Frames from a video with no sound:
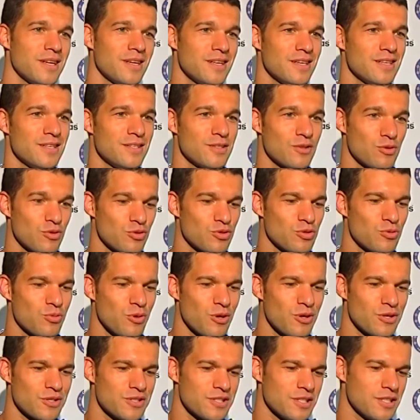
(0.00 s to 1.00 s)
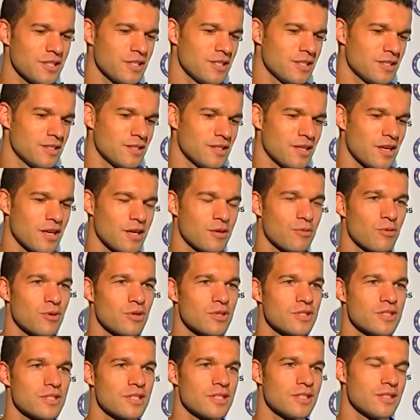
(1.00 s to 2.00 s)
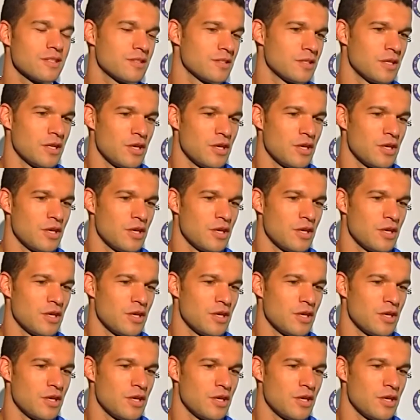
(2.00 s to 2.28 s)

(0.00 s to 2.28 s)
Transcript: and a good quality and high quality.